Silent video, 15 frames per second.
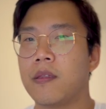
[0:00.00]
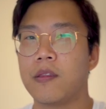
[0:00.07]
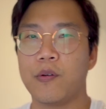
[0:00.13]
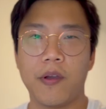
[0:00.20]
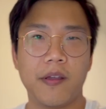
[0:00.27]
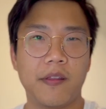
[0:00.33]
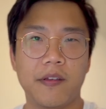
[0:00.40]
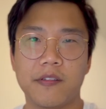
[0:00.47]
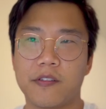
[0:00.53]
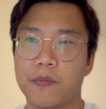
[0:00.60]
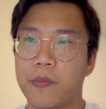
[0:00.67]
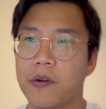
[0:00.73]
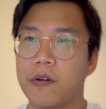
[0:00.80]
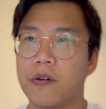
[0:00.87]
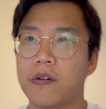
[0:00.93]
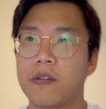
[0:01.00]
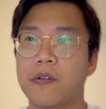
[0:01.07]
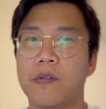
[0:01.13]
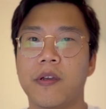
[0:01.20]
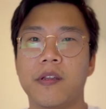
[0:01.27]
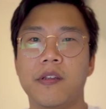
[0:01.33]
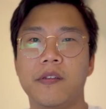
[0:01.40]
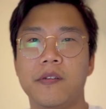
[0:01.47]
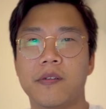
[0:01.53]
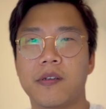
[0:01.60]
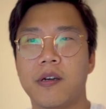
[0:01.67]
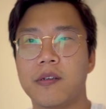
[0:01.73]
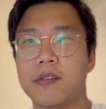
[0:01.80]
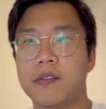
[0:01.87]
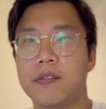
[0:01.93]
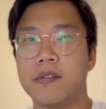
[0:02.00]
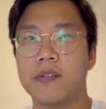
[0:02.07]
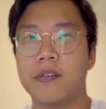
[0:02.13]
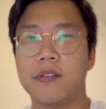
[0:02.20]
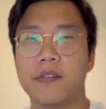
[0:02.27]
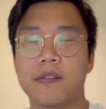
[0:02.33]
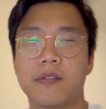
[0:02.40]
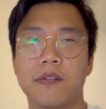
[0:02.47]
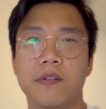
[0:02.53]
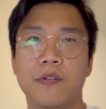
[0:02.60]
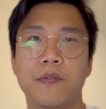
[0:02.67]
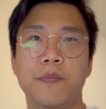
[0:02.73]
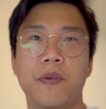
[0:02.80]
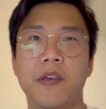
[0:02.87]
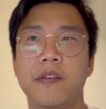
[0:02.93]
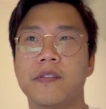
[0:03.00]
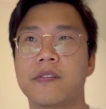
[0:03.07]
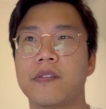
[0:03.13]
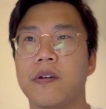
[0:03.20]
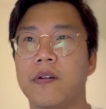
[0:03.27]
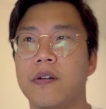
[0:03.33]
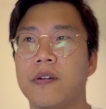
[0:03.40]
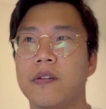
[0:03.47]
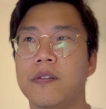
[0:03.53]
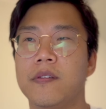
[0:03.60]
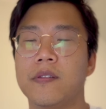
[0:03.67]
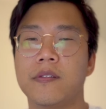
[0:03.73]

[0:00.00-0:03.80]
the way they spar, the way they do kata, it's so based on